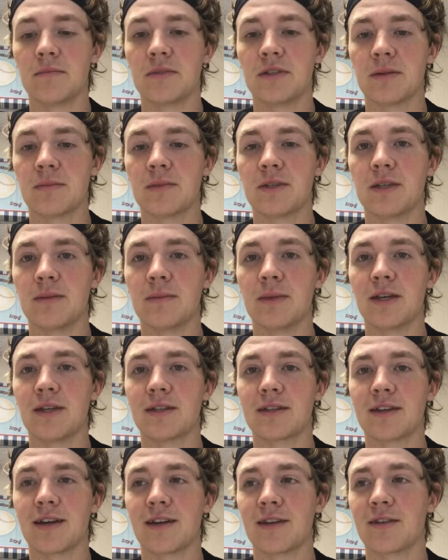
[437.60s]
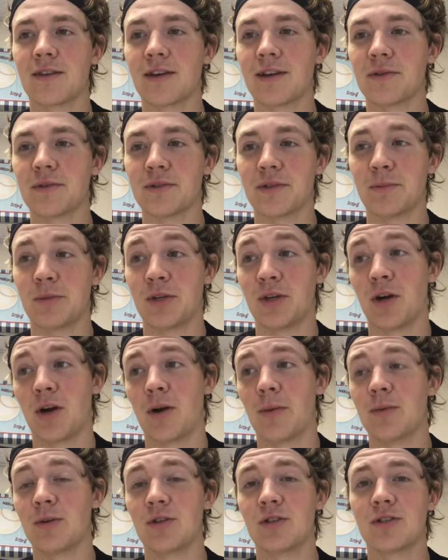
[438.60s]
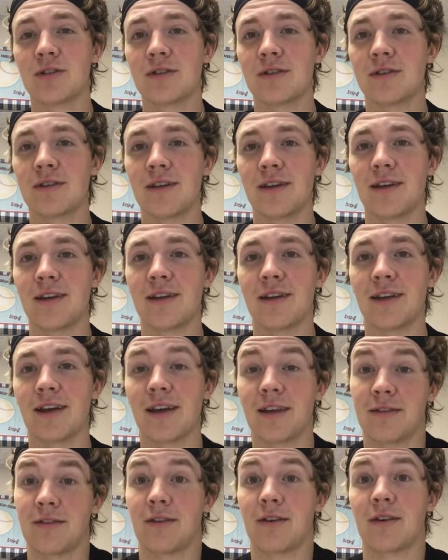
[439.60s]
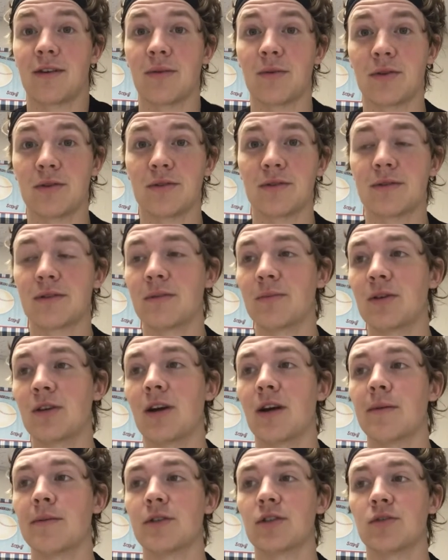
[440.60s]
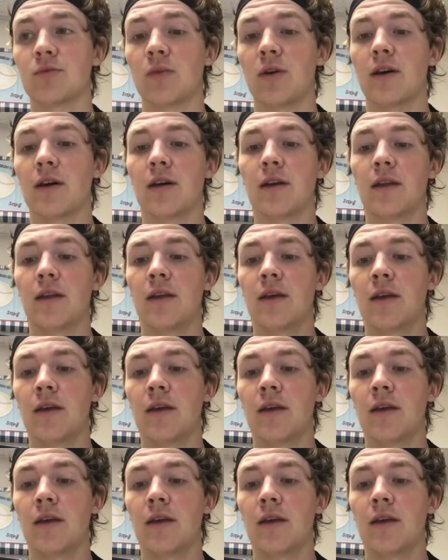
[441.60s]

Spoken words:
Some teammates kind of thought I was going to be garbage, and I thought I was going to be garbage as well.